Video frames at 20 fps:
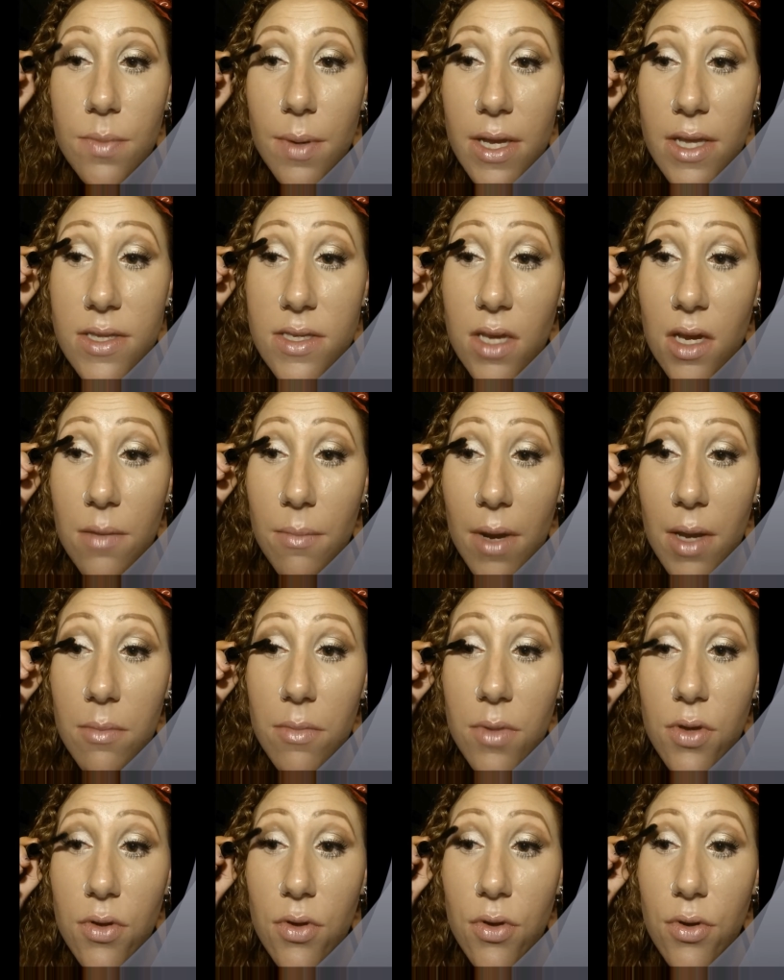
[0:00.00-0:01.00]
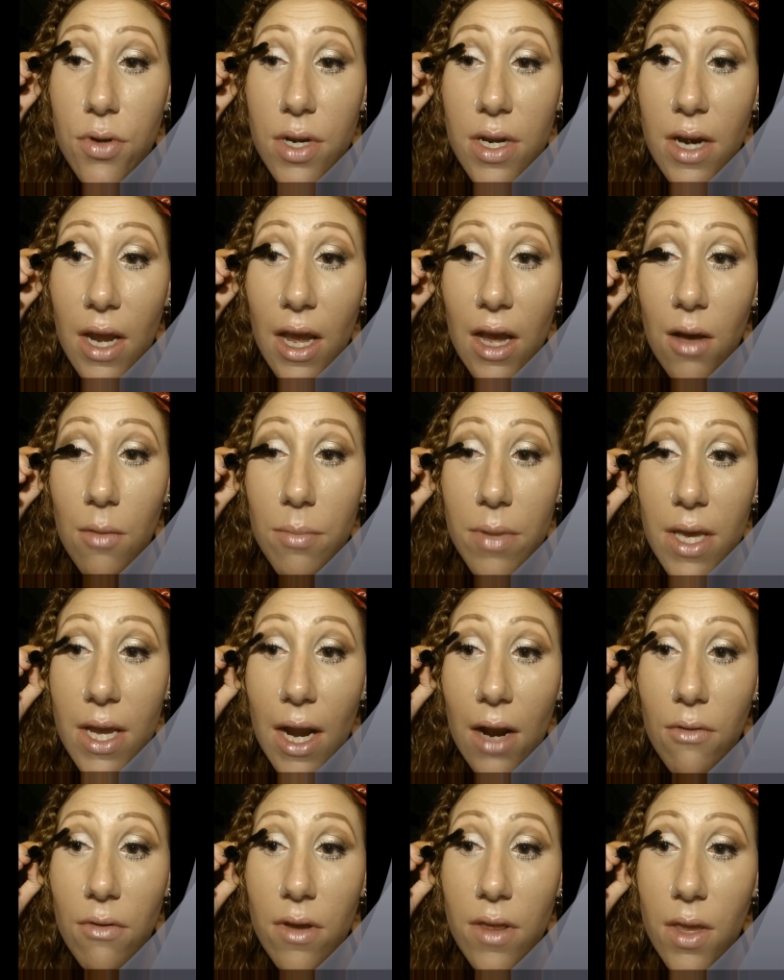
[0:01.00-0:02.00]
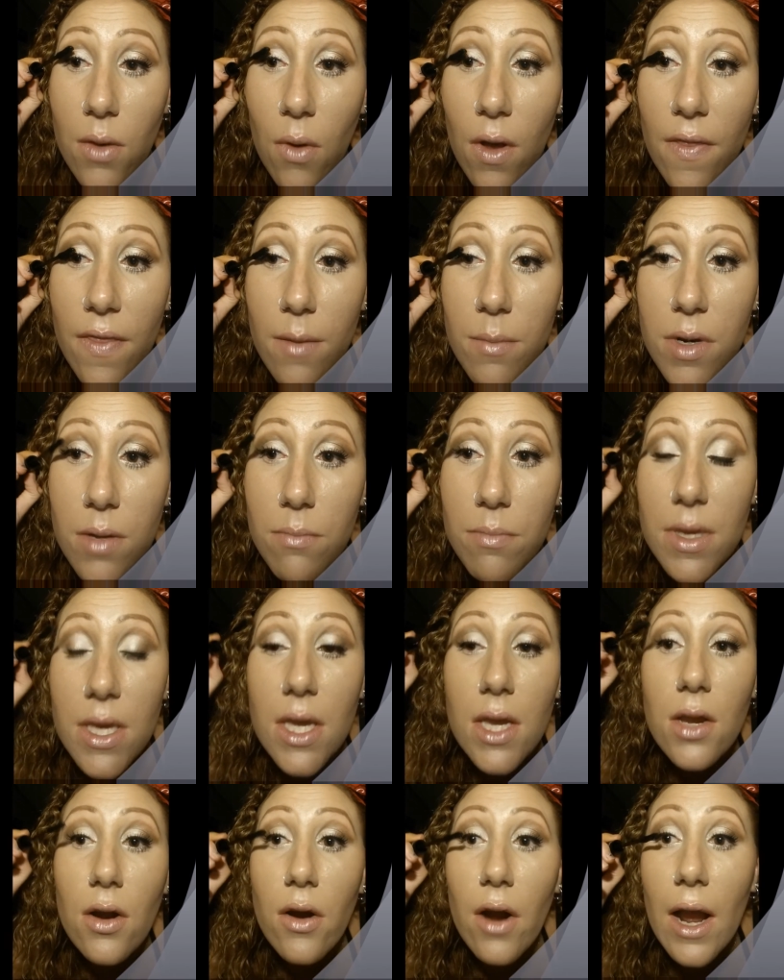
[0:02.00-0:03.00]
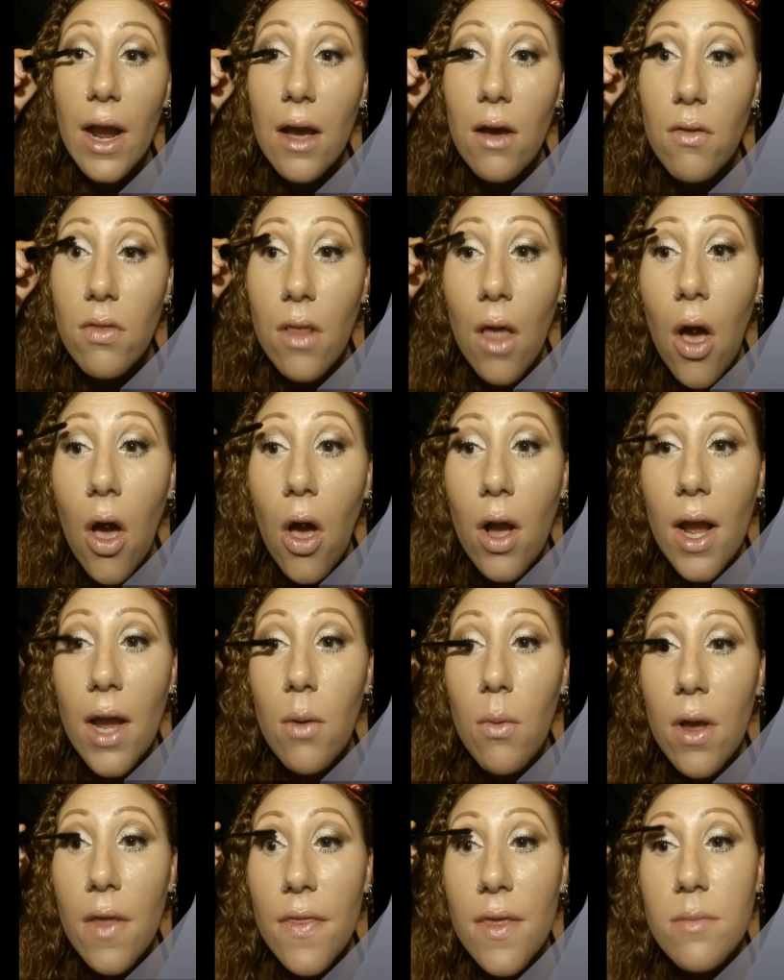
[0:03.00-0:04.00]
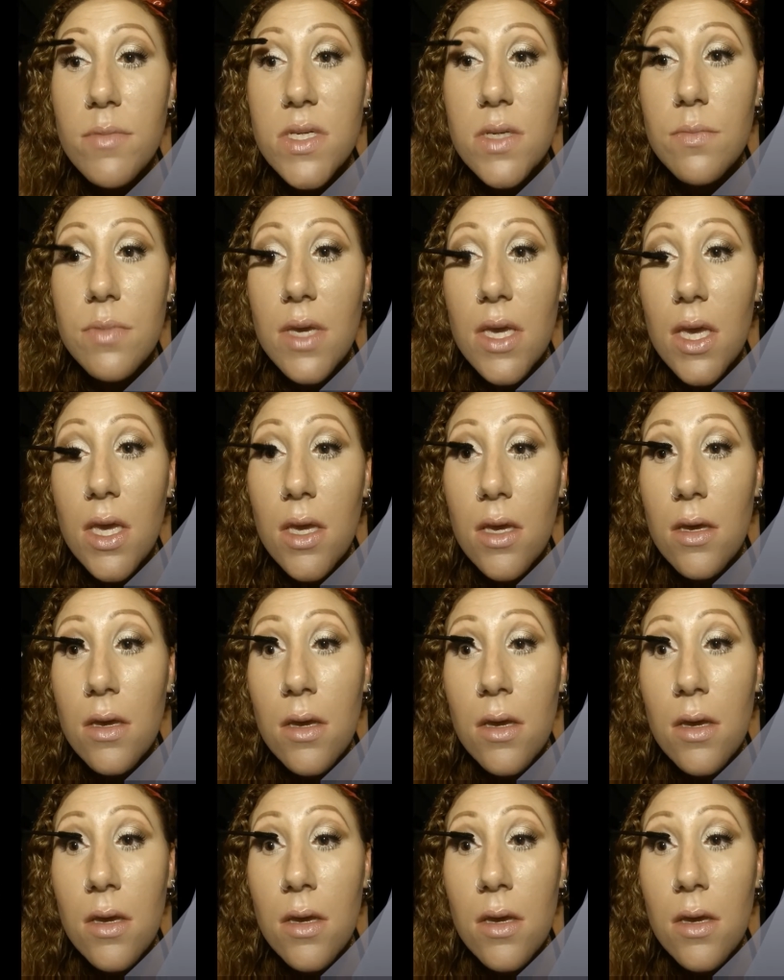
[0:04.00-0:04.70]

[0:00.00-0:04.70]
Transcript: depends on my mood and how big I really want them to be or how long I want them to be.